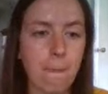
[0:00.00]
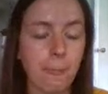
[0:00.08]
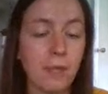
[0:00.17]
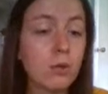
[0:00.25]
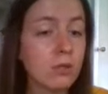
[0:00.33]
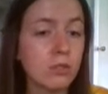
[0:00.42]

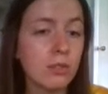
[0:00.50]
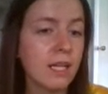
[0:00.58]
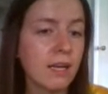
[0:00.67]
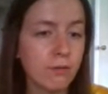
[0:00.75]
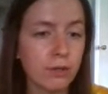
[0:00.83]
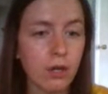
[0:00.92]
You can do that
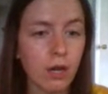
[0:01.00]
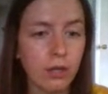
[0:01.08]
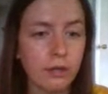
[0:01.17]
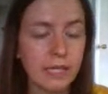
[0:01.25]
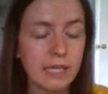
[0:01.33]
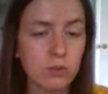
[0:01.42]
if you're
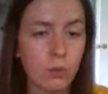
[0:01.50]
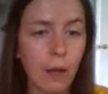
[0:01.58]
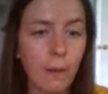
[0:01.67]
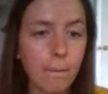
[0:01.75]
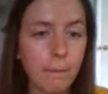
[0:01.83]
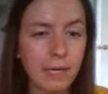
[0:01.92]
coloring as
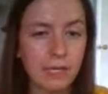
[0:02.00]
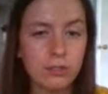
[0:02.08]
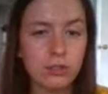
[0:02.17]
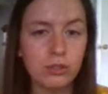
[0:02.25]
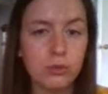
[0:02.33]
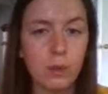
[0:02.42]
well, but I
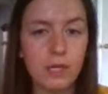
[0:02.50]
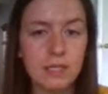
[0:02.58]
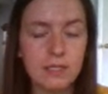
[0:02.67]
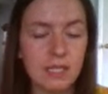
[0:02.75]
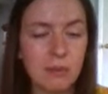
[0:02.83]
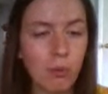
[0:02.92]
do want to
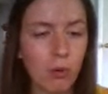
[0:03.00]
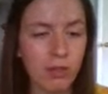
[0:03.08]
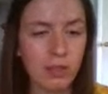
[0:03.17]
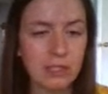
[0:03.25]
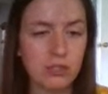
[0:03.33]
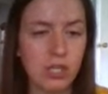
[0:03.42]
see more
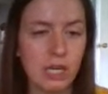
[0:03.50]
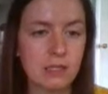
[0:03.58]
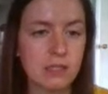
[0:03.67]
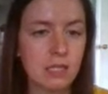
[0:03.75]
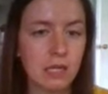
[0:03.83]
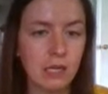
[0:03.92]
than
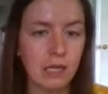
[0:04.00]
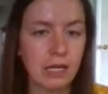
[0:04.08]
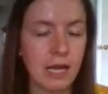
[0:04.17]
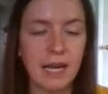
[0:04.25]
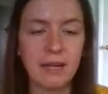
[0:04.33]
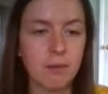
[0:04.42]
just
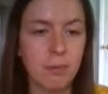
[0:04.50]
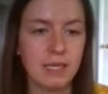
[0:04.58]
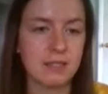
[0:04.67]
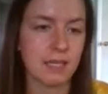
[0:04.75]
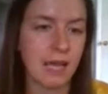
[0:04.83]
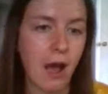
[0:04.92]
kind of a
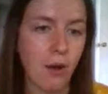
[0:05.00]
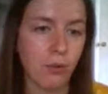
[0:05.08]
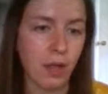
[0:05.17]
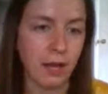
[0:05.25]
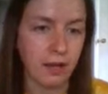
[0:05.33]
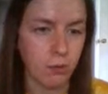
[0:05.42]
basic
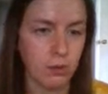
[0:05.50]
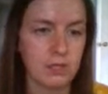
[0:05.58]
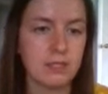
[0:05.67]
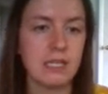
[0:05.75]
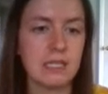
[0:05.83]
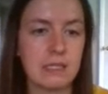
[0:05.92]
outline. I want to
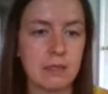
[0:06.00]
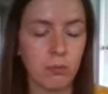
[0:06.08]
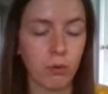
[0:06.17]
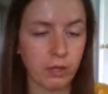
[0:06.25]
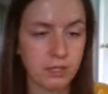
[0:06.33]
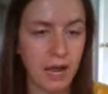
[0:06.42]
see some
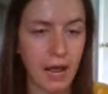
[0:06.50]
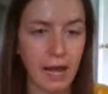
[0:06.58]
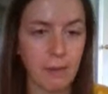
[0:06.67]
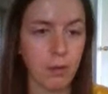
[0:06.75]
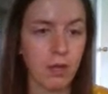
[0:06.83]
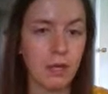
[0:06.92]
more
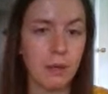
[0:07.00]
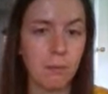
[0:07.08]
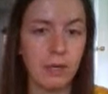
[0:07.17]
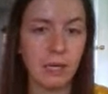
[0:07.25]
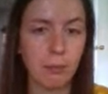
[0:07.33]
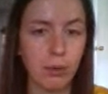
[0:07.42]
time
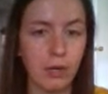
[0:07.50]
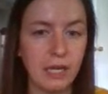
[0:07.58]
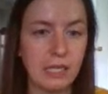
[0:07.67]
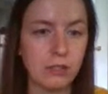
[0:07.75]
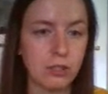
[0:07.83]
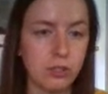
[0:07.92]
being put
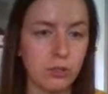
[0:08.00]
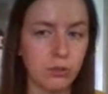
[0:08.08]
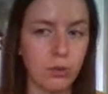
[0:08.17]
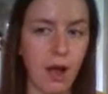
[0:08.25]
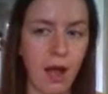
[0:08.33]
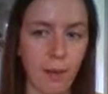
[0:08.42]

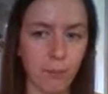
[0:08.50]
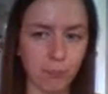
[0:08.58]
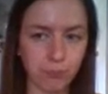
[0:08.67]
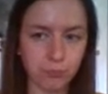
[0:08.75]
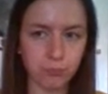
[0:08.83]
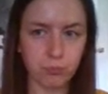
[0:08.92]
into
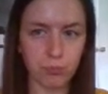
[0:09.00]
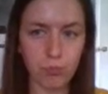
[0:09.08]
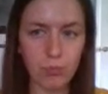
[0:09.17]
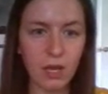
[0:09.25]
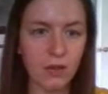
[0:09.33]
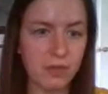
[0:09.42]

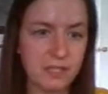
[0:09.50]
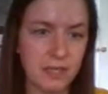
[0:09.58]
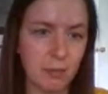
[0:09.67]
these